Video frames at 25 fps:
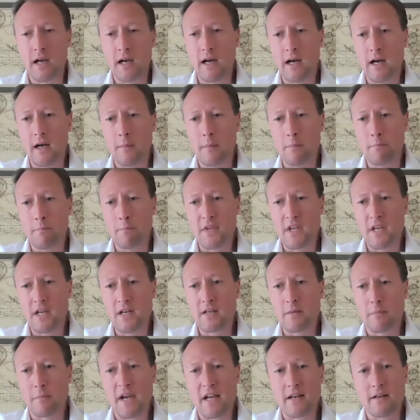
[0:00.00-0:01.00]
Um,
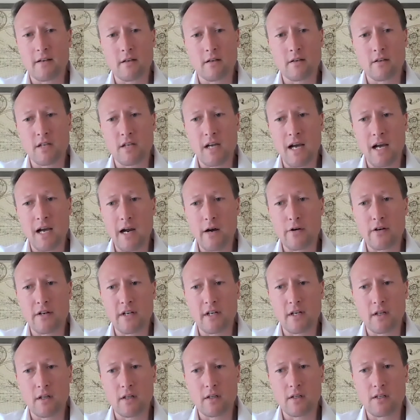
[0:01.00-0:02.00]
independent tire
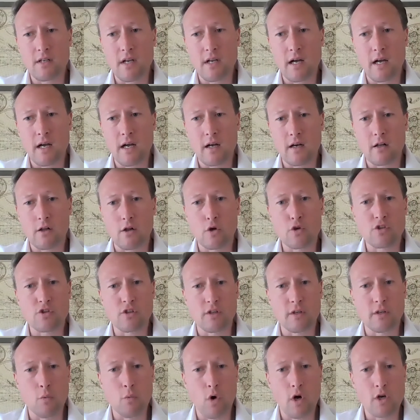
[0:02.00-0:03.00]
dealers are
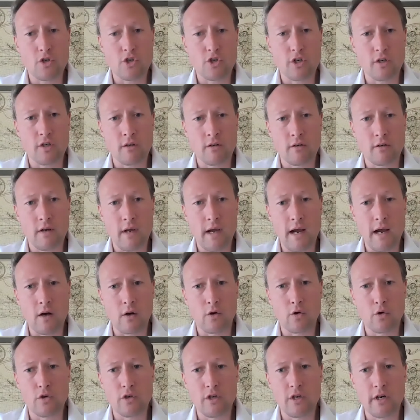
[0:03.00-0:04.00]
closely watching how
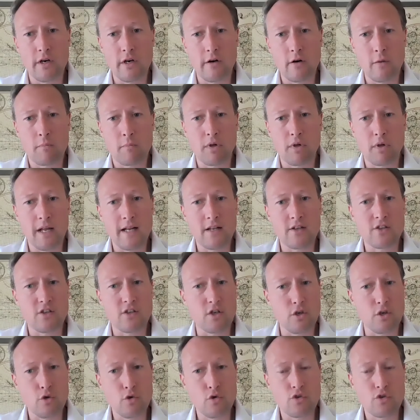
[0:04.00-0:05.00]
Goodyear plans
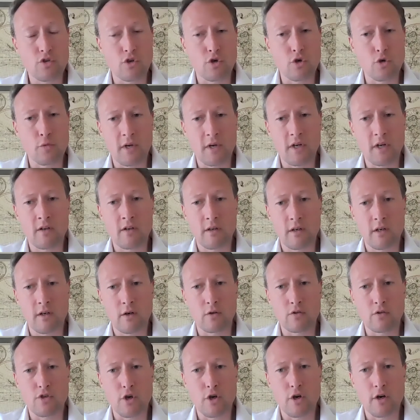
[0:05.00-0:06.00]
to use Cooper in
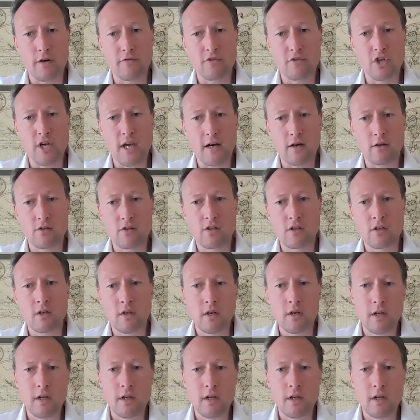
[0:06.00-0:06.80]
alternative channels.